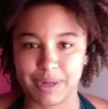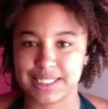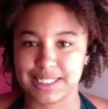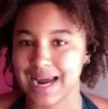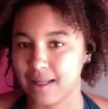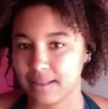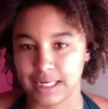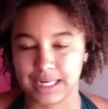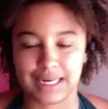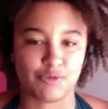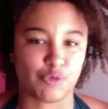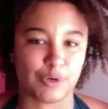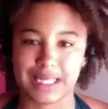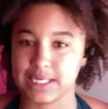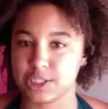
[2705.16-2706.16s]
mentality,
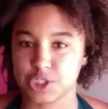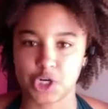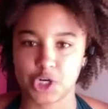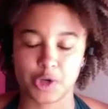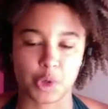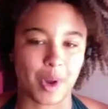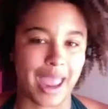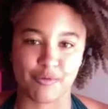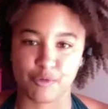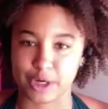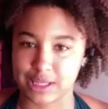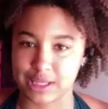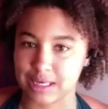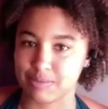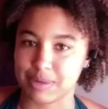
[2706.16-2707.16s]
willing to show you
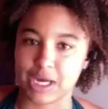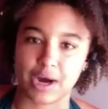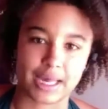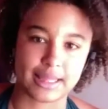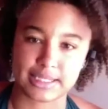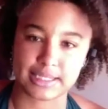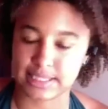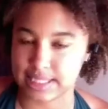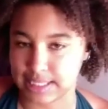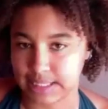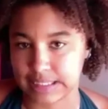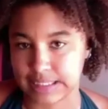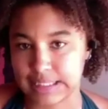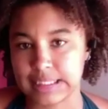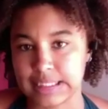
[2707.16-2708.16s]
everything behind the
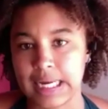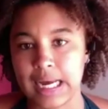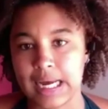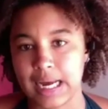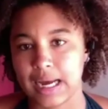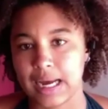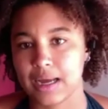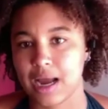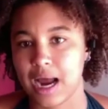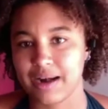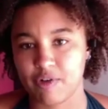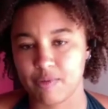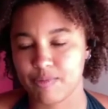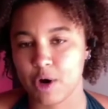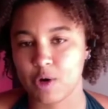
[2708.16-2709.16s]
scenes kind
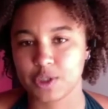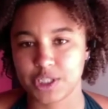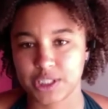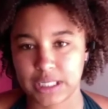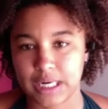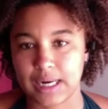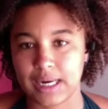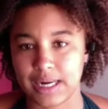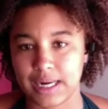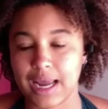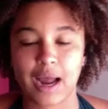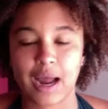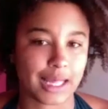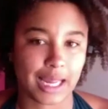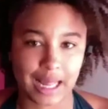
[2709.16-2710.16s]
of approach. And I
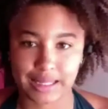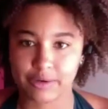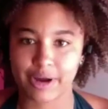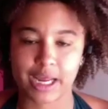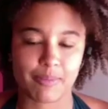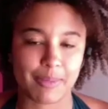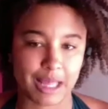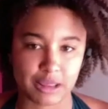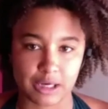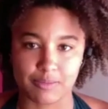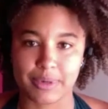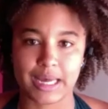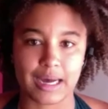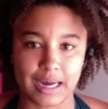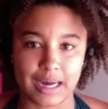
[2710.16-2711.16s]
highly, highly recommend
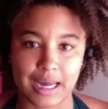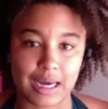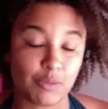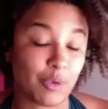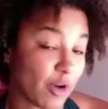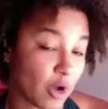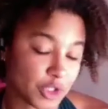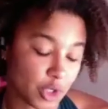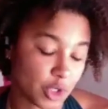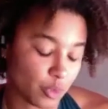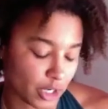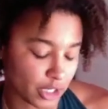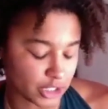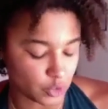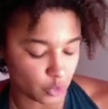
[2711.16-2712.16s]
them. And we've also
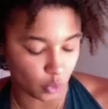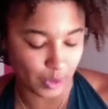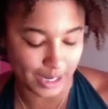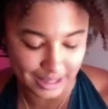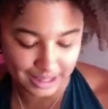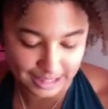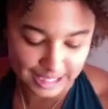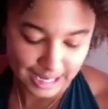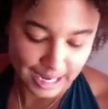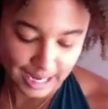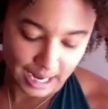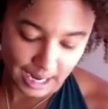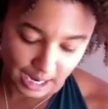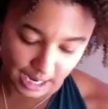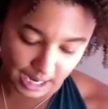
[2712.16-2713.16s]
worked with
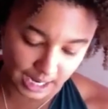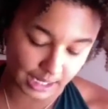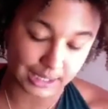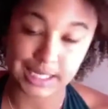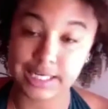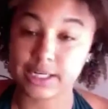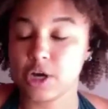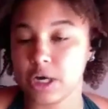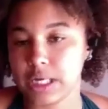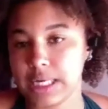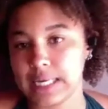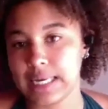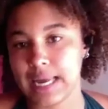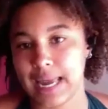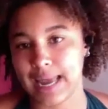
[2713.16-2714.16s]
Lead
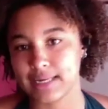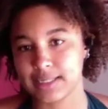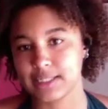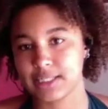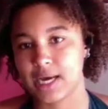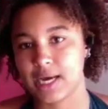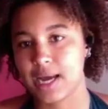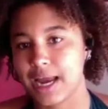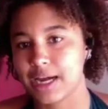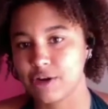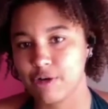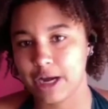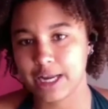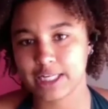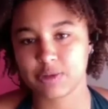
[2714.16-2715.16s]
Cookie and had
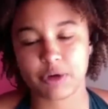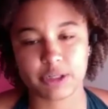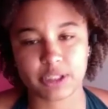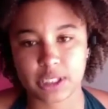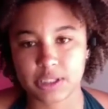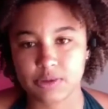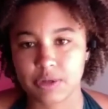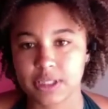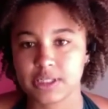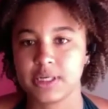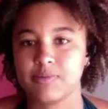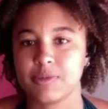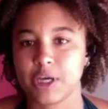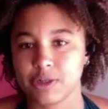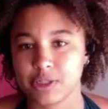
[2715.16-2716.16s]
great experiences with the
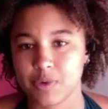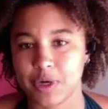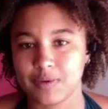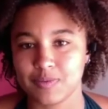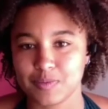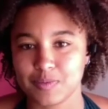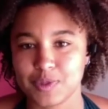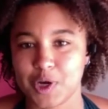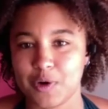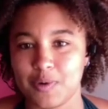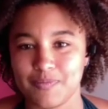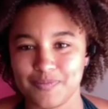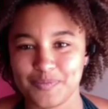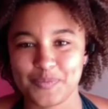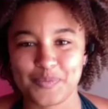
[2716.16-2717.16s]
team there as well. So
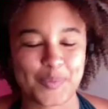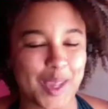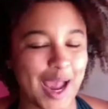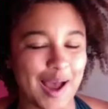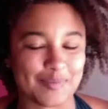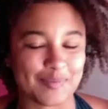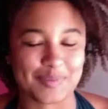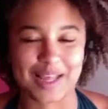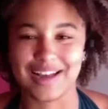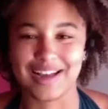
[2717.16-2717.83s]
yeah,